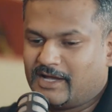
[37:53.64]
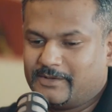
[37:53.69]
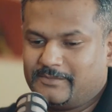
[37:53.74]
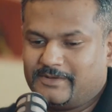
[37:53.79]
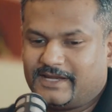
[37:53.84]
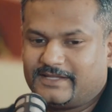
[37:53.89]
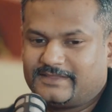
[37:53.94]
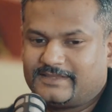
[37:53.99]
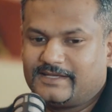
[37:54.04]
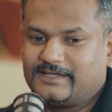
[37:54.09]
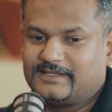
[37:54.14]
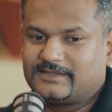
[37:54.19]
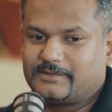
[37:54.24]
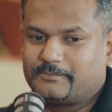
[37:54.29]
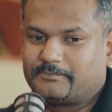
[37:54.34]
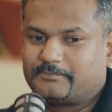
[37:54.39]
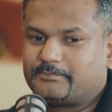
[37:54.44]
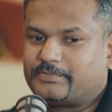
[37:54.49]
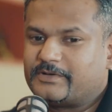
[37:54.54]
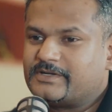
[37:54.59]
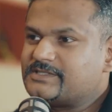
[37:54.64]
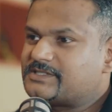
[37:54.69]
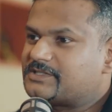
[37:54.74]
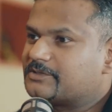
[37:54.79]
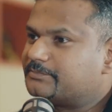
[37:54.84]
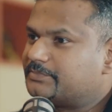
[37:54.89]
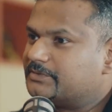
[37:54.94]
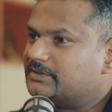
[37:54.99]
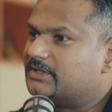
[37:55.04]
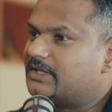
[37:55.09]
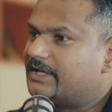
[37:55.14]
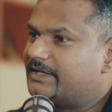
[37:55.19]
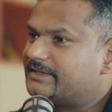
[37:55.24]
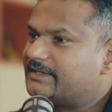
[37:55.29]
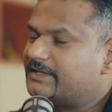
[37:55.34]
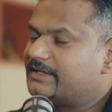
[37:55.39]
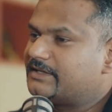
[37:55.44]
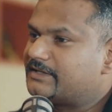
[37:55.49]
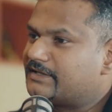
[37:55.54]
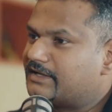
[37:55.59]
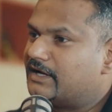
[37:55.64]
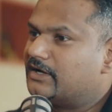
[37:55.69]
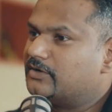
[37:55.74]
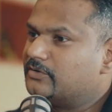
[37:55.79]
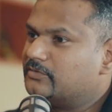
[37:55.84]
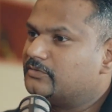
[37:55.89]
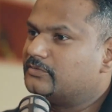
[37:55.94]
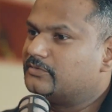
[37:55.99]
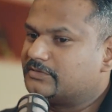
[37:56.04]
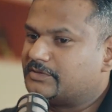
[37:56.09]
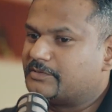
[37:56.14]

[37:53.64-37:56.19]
I mean, I think now